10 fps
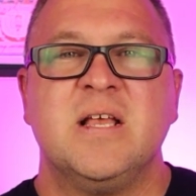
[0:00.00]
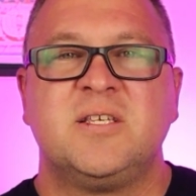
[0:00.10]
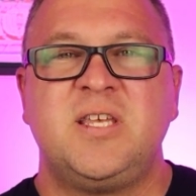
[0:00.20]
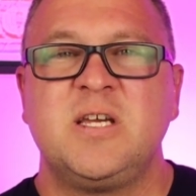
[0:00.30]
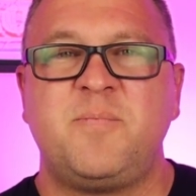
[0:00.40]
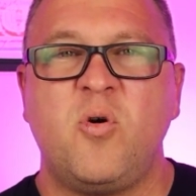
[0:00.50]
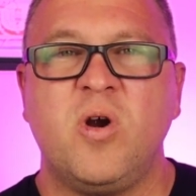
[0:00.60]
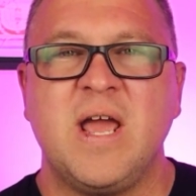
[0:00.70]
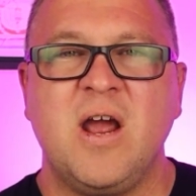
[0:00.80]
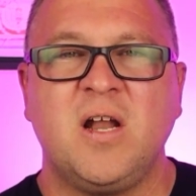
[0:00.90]

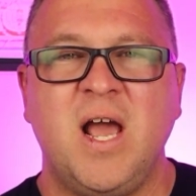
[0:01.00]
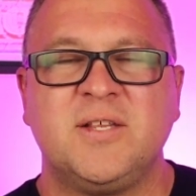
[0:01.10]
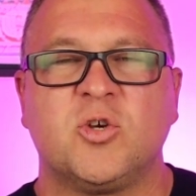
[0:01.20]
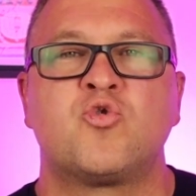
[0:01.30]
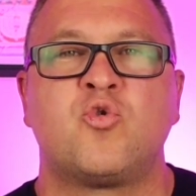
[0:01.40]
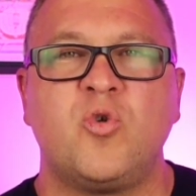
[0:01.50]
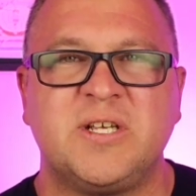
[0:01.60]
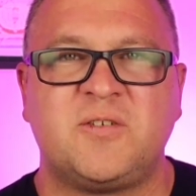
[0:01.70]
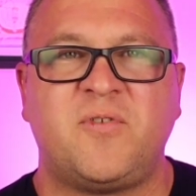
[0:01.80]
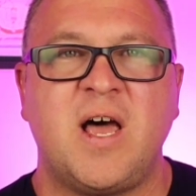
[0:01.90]
Singapore Airlines
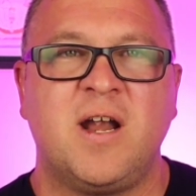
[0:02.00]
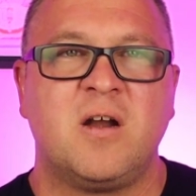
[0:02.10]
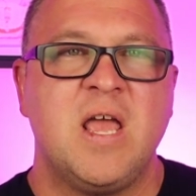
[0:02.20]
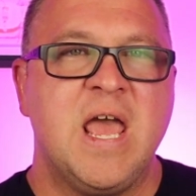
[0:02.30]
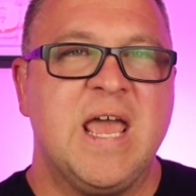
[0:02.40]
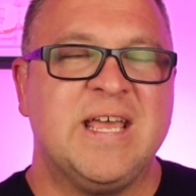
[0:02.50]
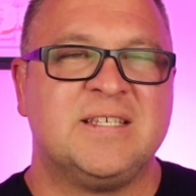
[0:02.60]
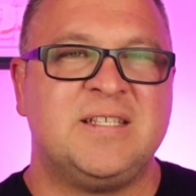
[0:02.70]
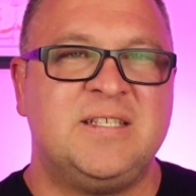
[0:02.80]
KrisFlyer is